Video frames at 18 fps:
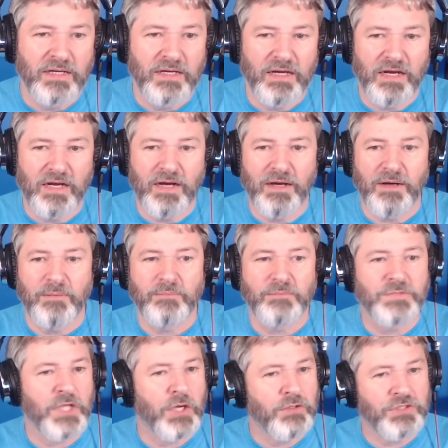
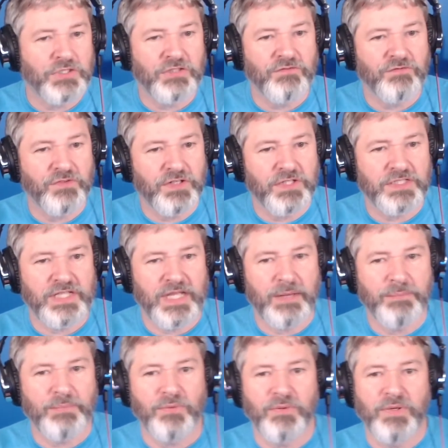Notion, for
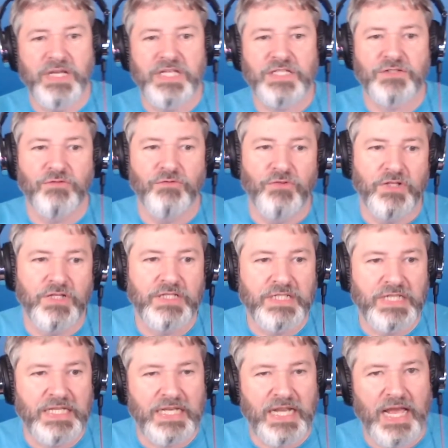example, is a really
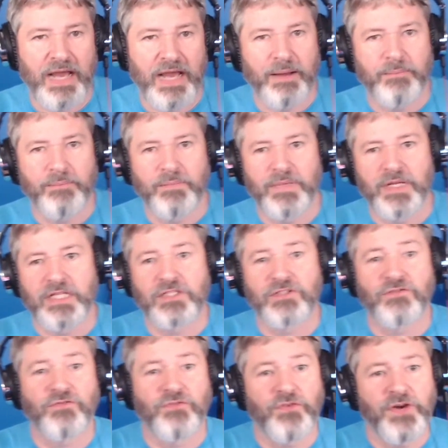neat app. It's
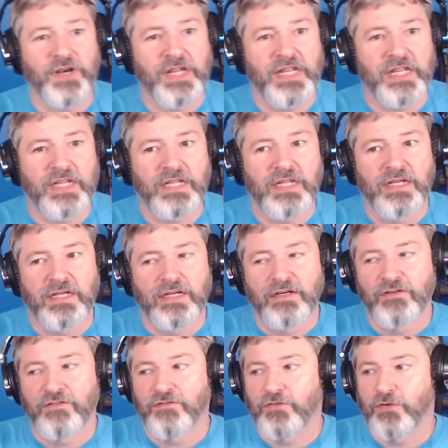free
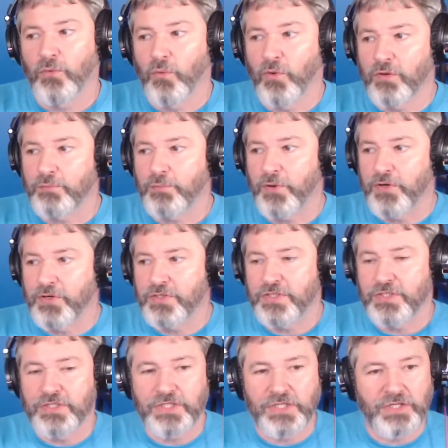for one
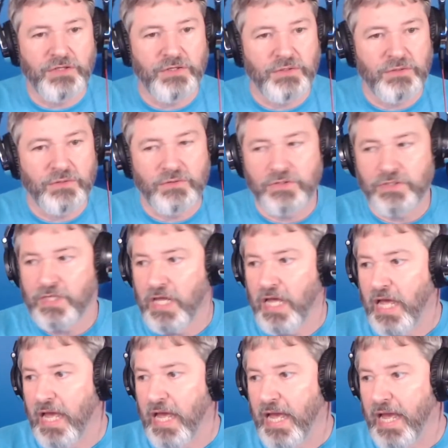person to use,
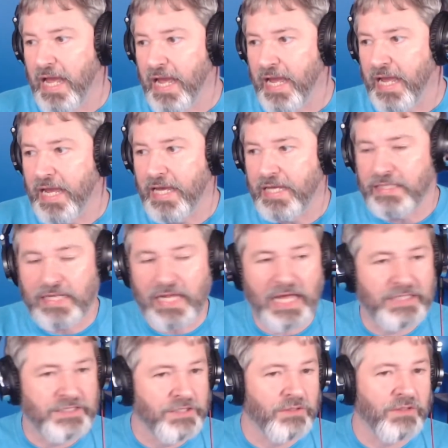and I
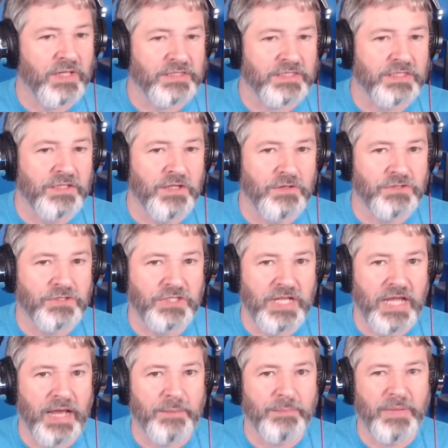do like the Notion
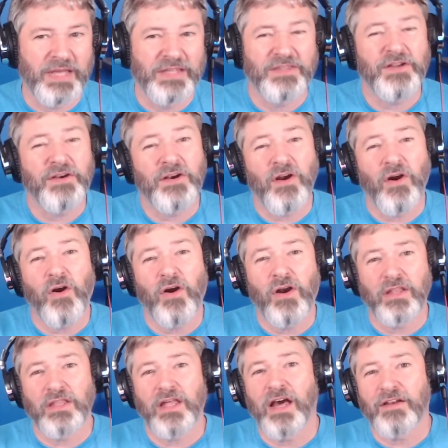app. And there are
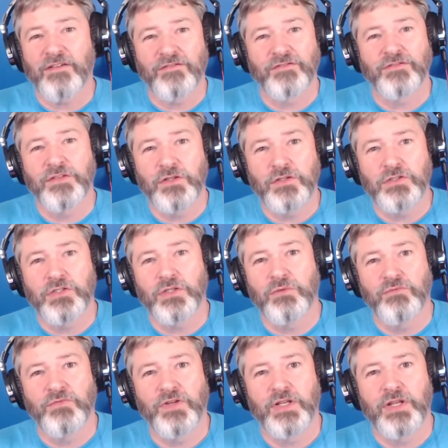a lot of
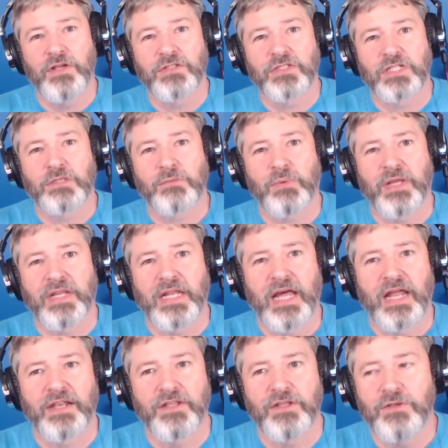YouTube videos explaining how
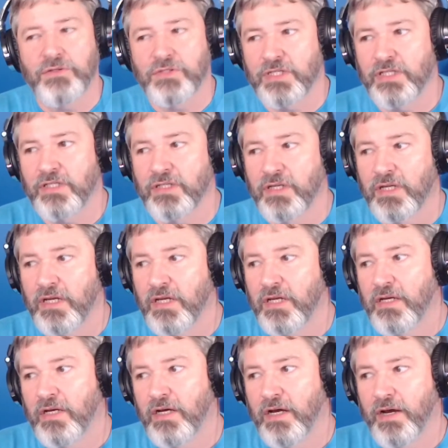to use it.
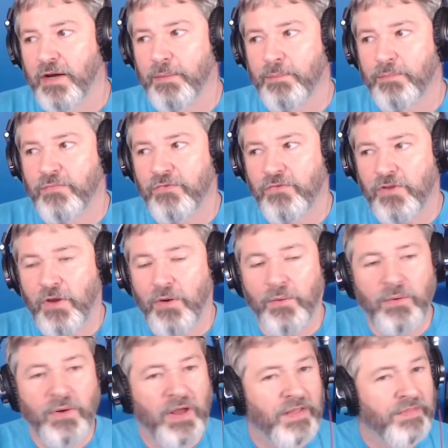
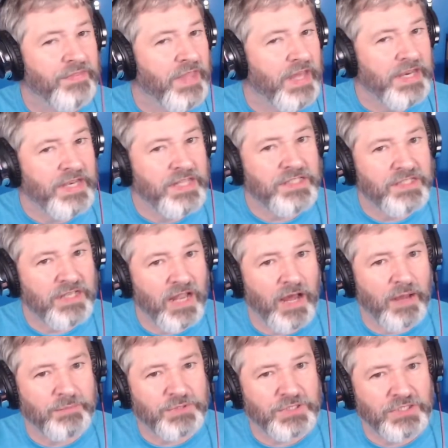So that is an
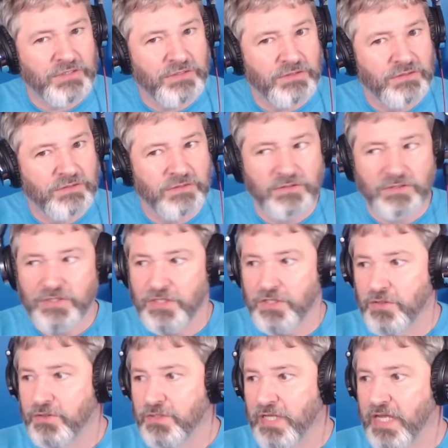option to
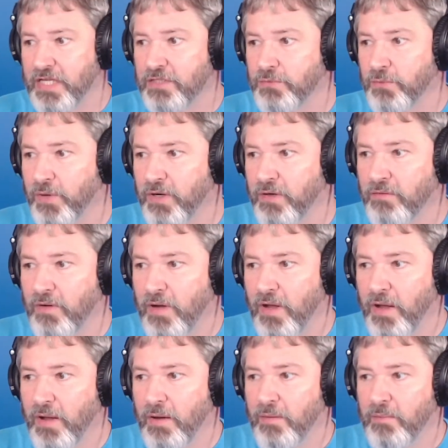use that as well.
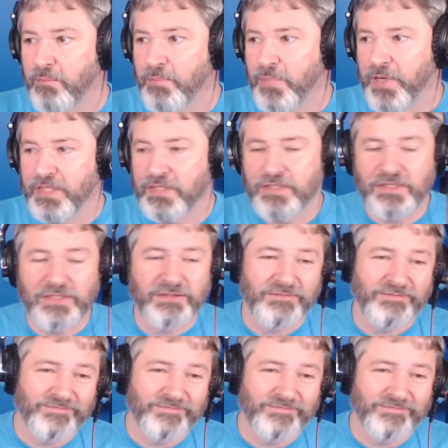But,